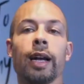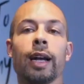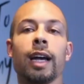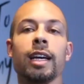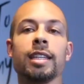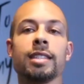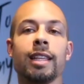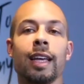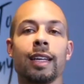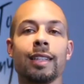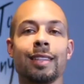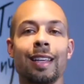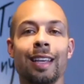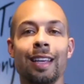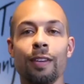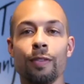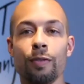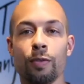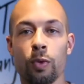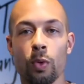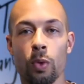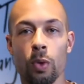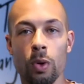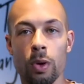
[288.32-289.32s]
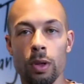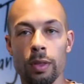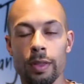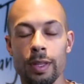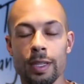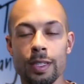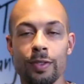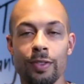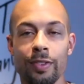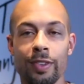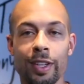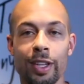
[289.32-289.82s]
guys, that's it for
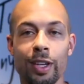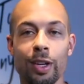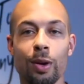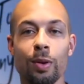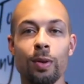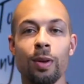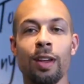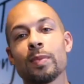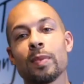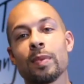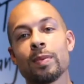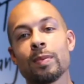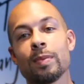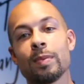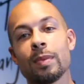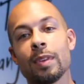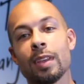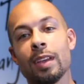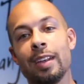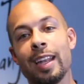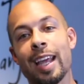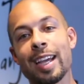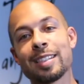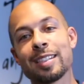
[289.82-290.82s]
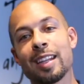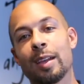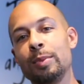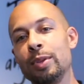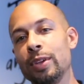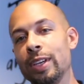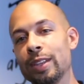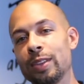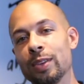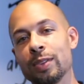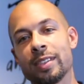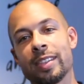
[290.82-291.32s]
this video. Next time you
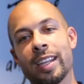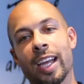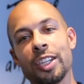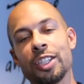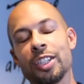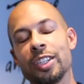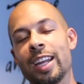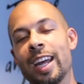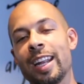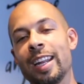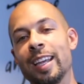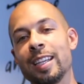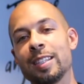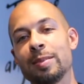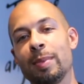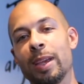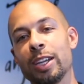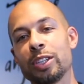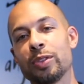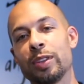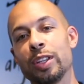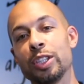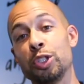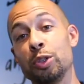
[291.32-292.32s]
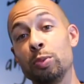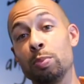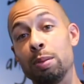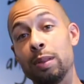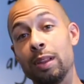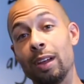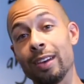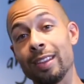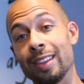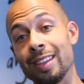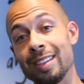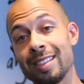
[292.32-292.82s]
get those tension headaches, make sure that you
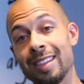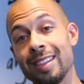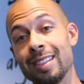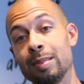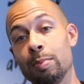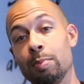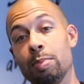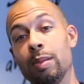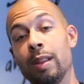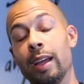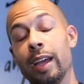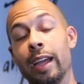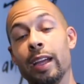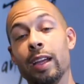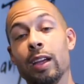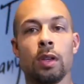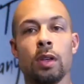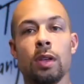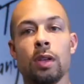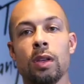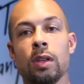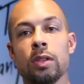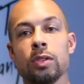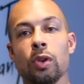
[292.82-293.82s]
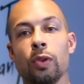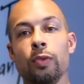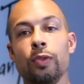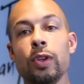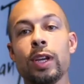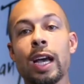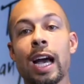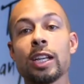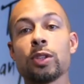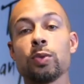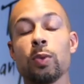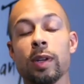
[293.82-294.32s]
plug this into play So if you
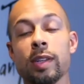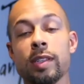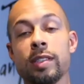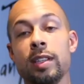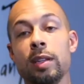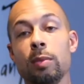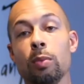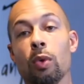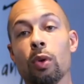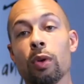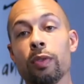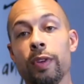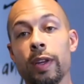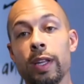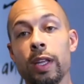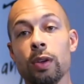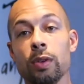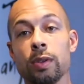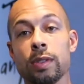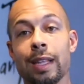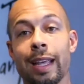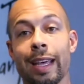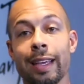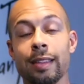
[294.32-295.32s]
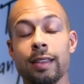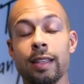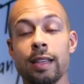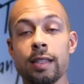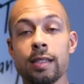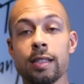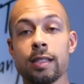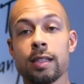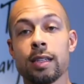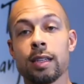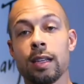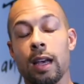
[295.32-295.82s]
guys want to see more videos like
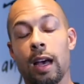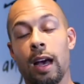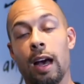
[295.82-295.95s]
this,